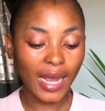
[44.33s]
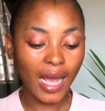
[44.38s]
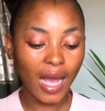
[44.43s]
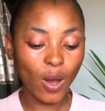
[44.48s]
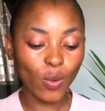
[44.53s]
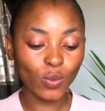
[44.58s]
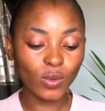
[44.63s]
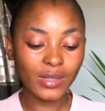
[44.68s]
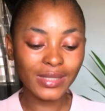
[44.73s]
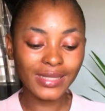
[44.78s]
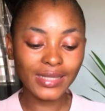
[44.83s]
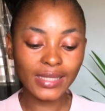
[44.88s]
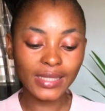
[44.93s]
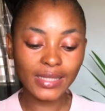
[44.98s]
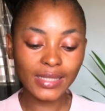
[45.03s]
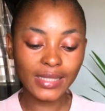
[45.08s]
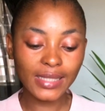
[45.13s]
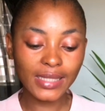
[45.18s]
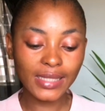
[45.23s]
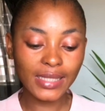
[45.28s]
I would
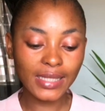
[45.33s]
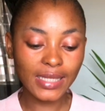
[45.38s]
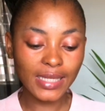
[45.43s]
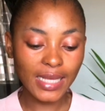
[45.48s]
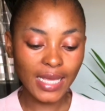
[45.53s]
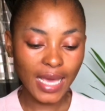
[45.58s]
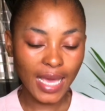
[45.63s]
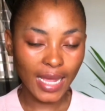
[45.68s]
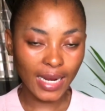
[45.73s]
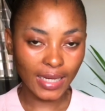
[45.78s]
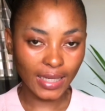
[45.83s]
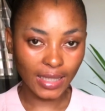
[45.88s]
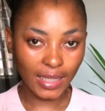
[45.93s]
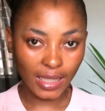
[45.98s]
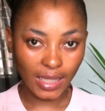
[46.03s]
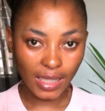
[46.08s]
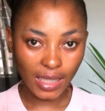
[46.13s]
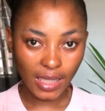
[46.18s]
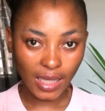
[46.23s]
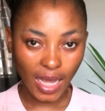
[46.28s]

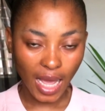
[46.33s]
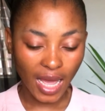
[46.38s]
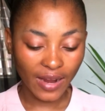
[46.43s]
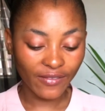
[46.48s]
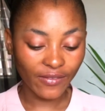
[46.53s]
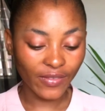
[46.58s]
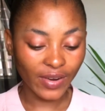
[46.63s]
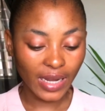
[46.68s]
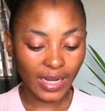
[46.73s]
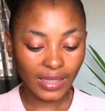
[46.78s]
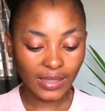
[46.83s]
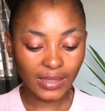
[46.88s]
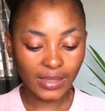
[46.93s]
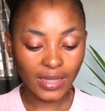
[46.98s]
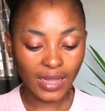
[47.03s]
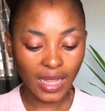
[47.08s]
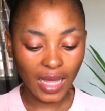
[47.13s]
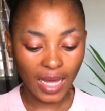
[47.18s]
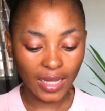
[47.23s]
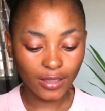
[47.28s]
sincerely advise
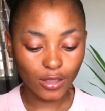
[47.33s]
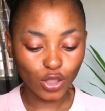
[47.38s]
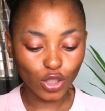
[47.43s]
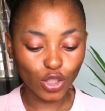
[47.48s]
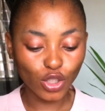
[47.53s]
that